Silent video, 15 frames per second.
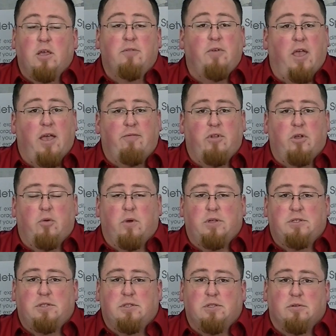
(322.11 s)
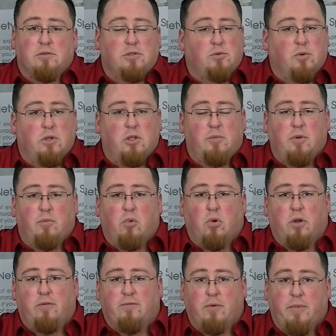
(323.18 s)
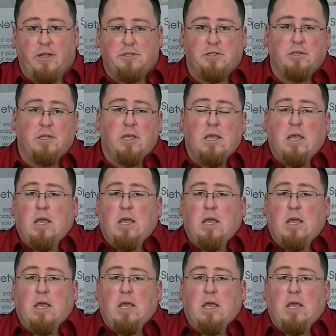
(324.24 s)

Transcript: If you have any questions or just want a little bit more information,